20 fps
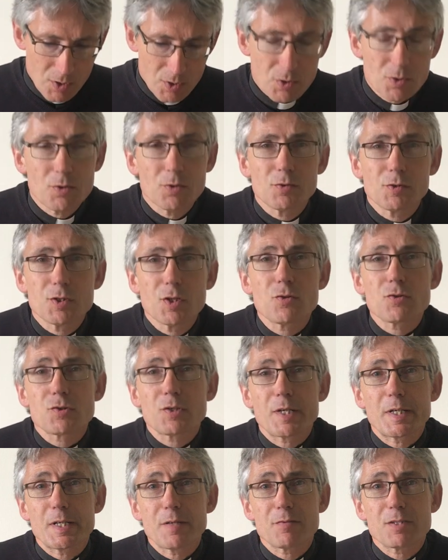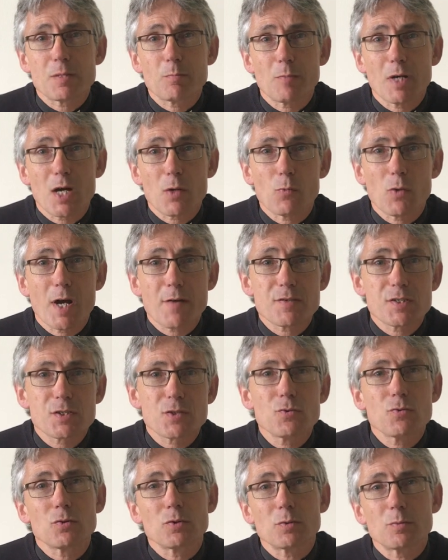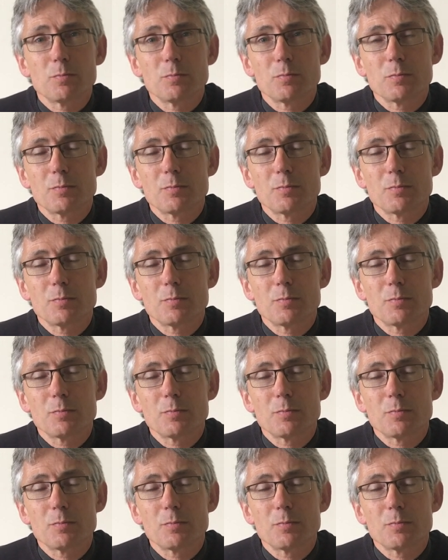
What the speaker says: who usually lives in my wife's school,